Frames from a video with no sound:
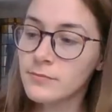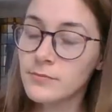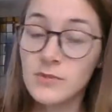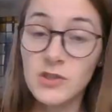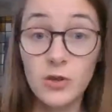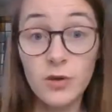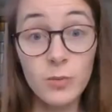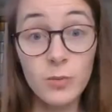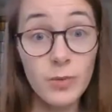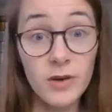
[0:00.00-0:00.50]

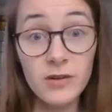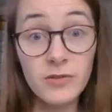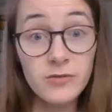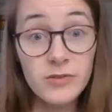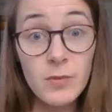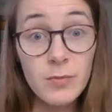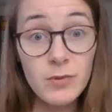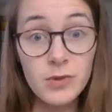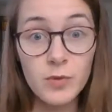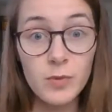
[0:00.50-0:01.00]
So a pair of
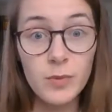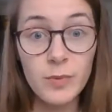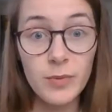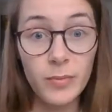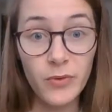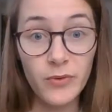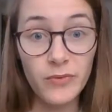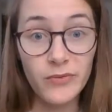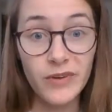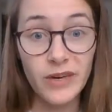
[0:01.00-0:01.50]
slippers would be
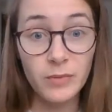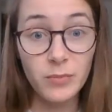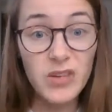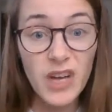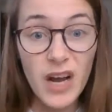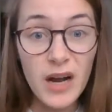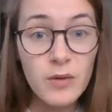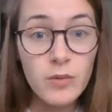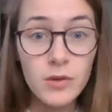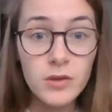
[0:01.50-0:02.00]
perfect. But
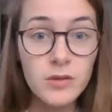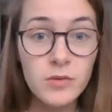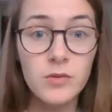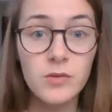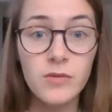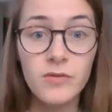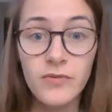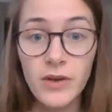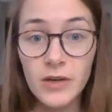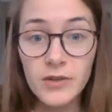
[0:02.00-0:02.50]
I want
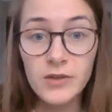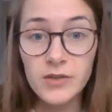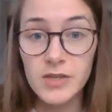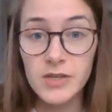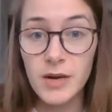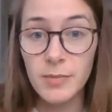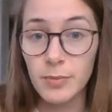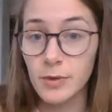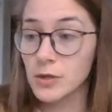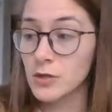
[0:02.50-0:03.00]
felted
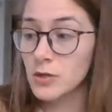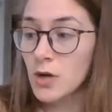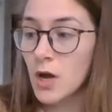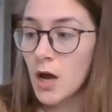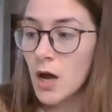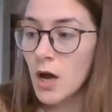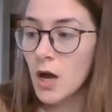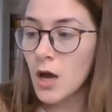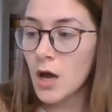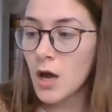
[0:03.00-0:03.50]
slippers.
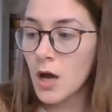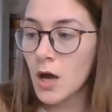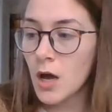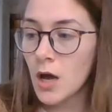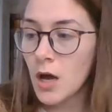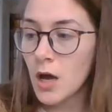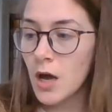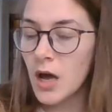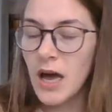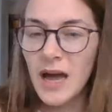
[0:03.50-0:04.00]

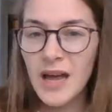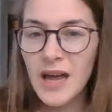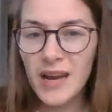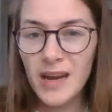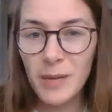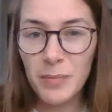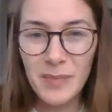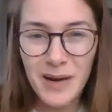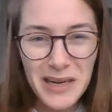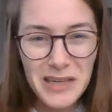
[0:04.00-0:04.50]
And
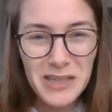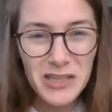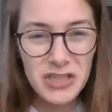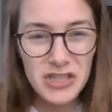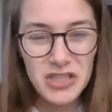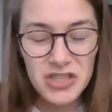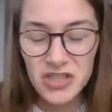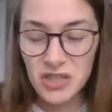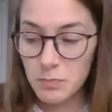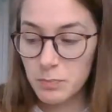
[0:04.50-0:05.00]
that might
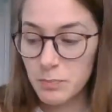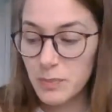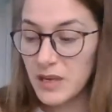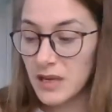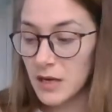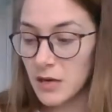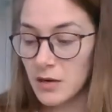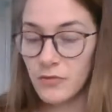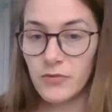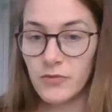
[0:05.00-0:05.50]
just not be
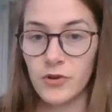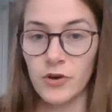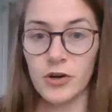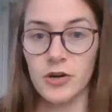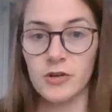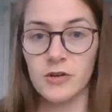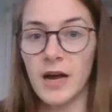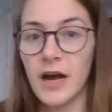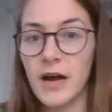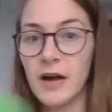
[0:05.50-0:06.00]
enough
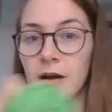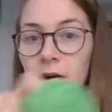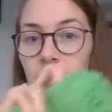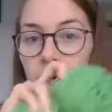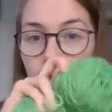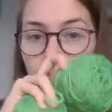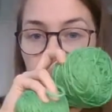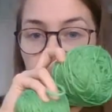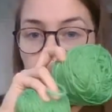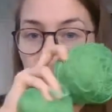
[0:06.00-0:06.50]
yarn. I'll
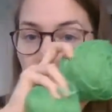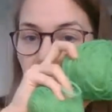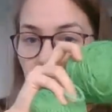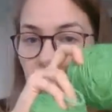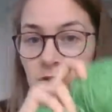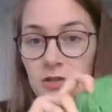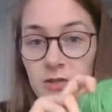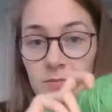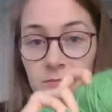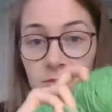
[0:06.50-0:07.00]
have to figure
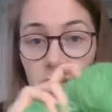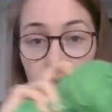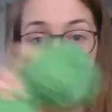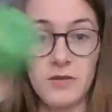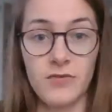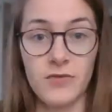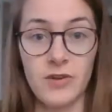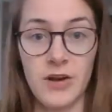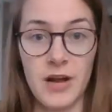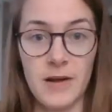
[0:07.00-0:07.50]
something out
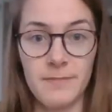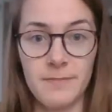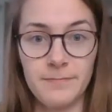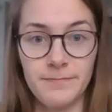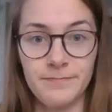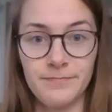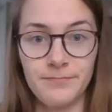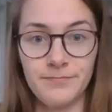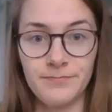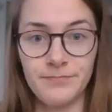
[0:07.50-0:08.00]
for that.
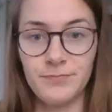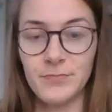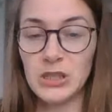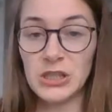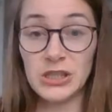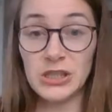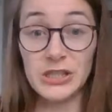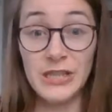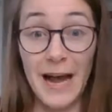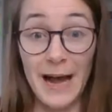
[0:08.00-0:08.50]
But
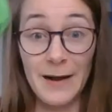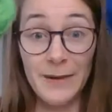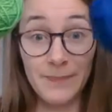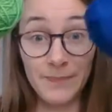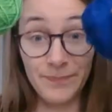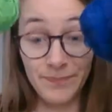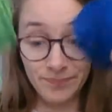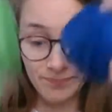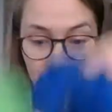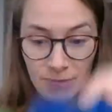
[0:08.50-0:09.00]
yeah,
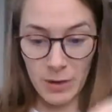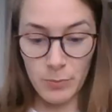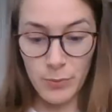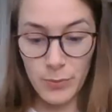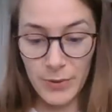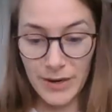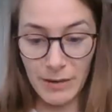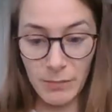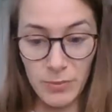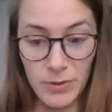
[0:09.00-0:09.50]

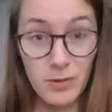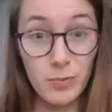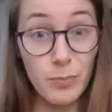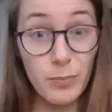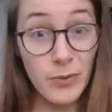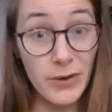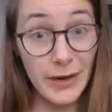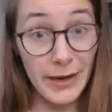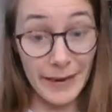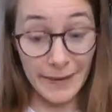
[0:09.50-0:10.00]
pretty, pretty,
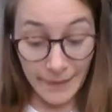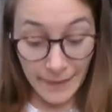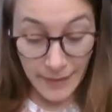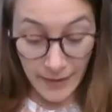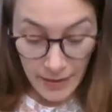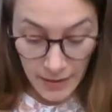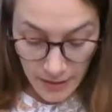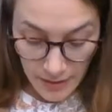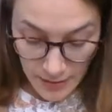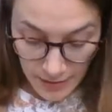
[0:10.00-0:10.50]
pretty.
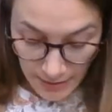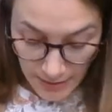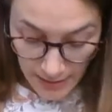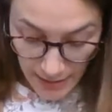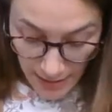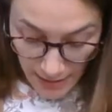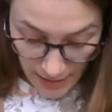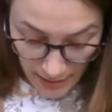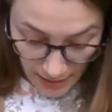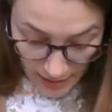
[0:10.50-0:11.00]

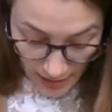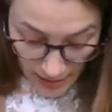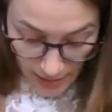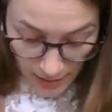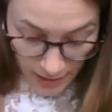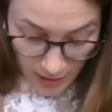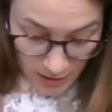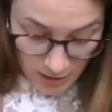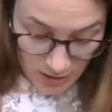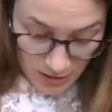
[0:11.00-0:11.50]
Then I
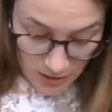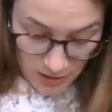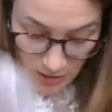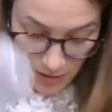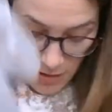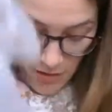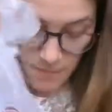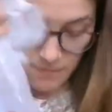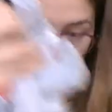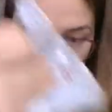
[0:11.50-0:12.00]
got
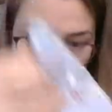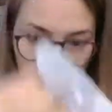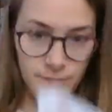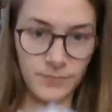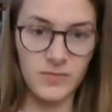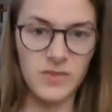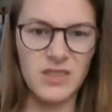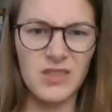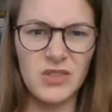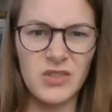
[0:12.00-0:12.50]
some...
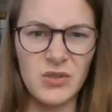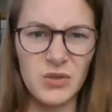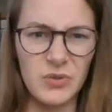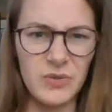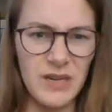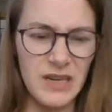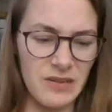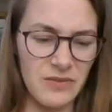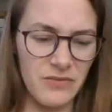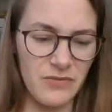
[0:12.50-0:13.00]

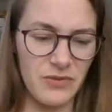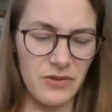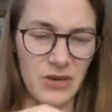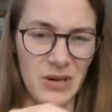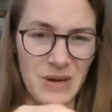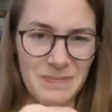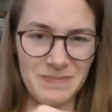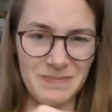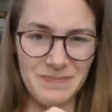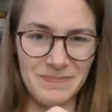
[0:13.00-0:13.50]
Sorry for
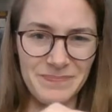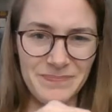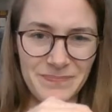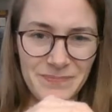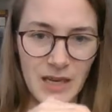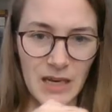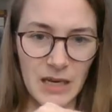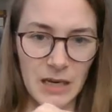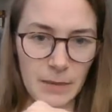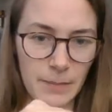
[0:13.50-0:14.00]
the
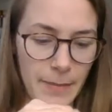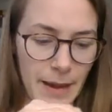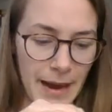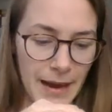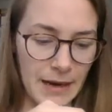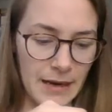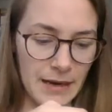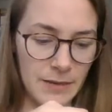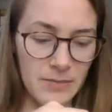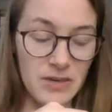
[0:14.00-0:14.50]

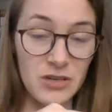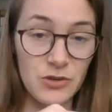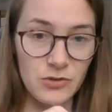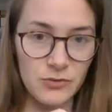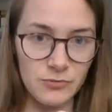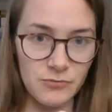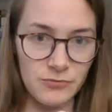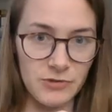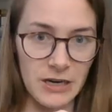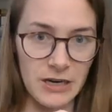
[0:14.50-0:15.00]
bag. Let me do it
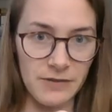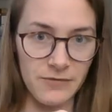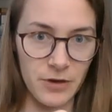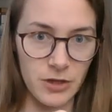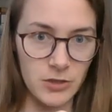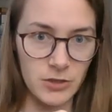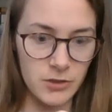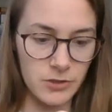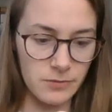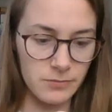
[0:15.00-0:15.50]
really
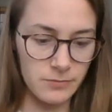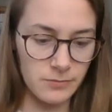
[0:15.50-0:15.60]
fast.